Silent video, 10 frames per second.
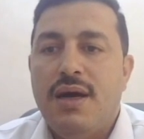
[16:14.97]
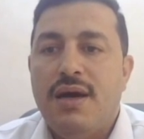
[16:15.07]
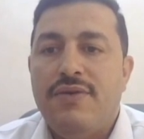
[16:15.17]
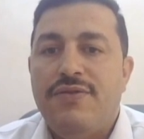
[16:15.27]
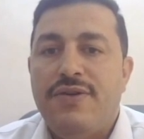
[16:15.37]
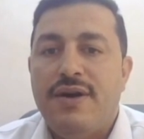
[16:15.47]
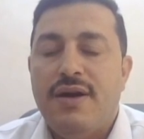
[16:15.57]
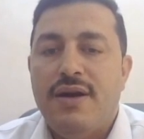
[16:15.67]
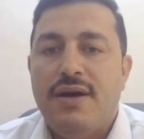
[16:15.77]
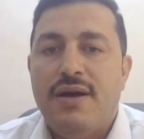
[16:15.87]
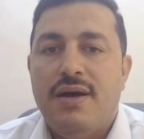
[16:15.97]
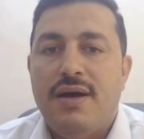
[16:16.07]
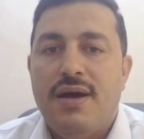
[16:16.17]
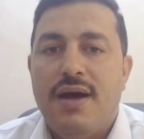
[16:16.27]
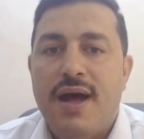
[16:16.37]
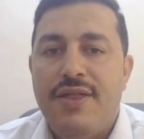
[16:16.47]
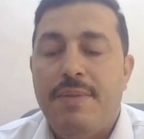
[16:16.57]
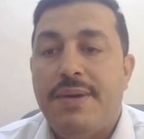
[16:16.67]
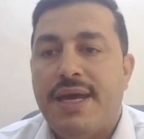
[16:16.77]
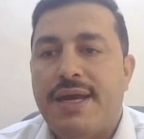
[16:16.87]

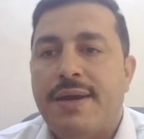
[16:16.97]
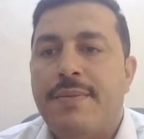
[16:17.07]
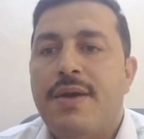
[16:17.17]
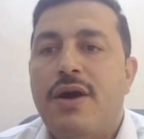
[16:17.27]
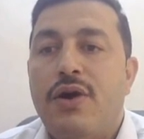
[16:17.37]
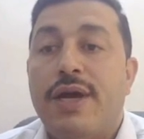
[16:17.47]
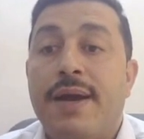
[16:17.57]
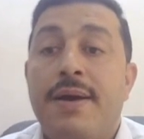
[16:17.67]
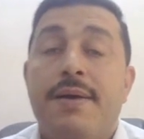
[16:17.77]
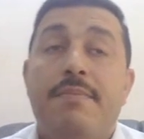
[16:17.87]
at the beginning. Okay,